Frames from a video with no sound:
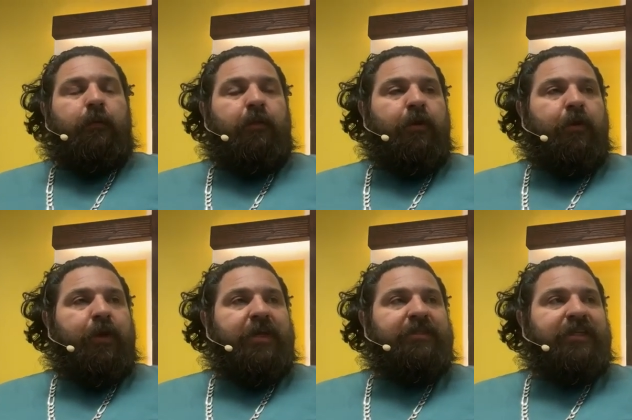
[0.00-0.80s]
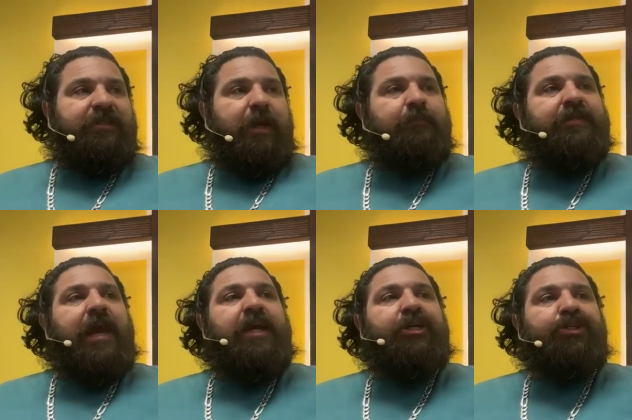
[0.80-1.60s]
There is the
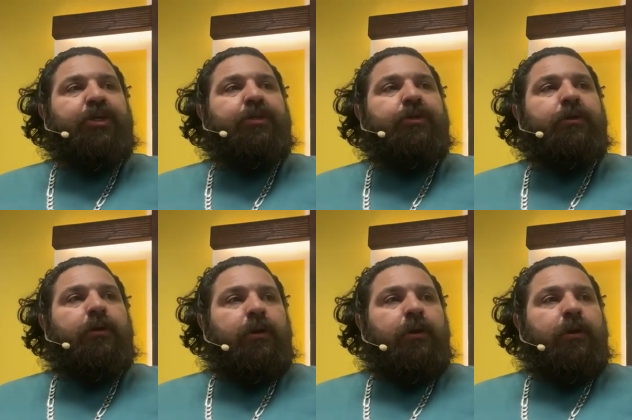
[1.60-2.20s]
temptation